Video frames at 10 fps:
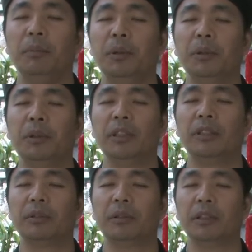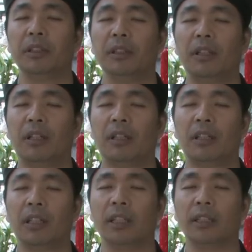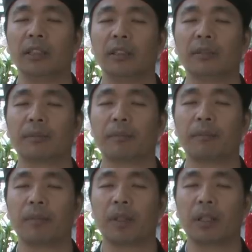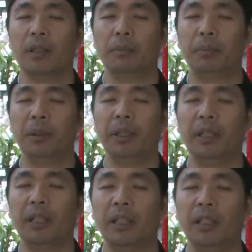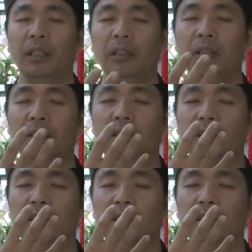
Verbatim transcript: move it toward your heart. Breathing in,